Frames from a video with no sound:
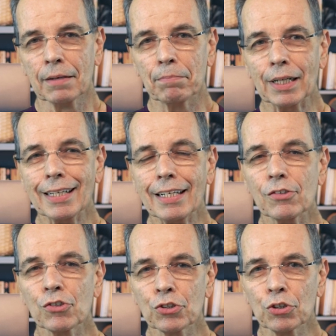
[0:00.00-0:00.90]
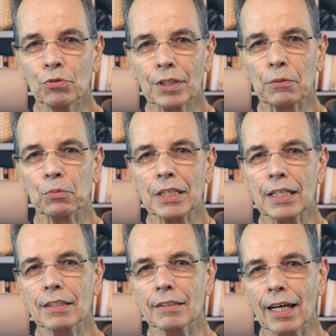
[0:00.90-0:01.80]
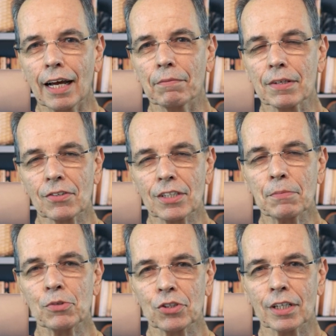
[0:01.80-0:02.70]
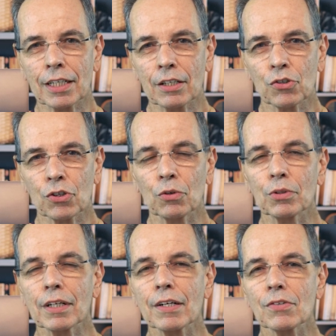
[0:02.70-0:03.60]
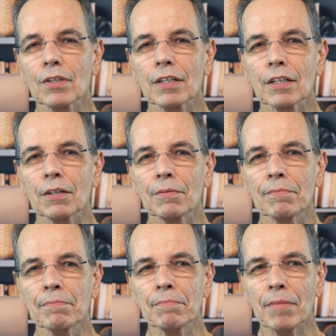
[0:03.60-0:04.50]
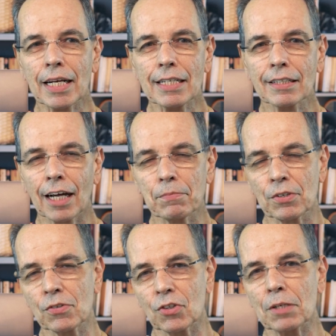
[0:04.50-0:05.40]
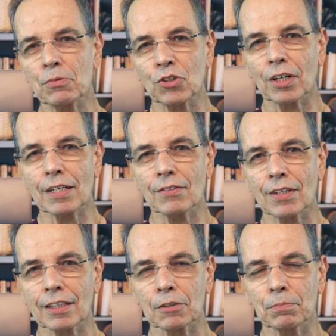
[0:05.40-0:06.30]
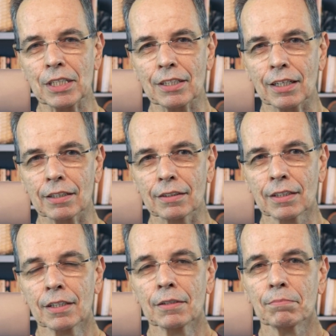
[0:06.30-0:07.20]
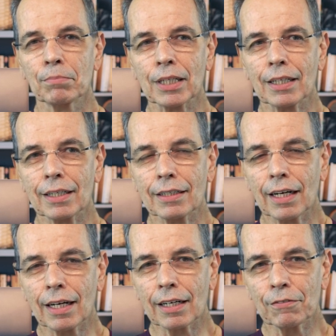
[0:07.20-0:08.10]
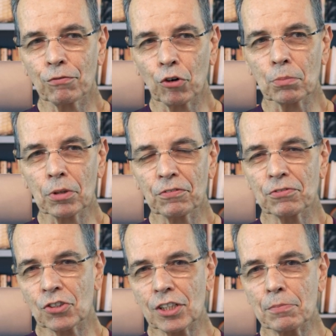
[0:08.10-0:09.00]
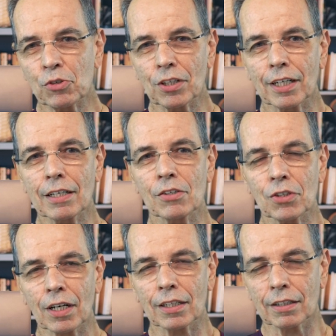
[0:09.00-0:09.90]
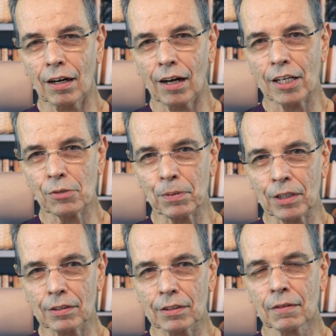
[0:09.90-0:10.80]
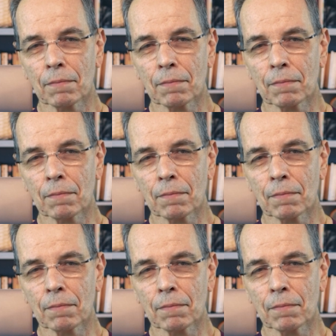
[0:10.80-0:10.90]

But it's true that we need to have a sleep study. So there are many types of sleep studies that could be done, but a formal sleep study is done in the hospital.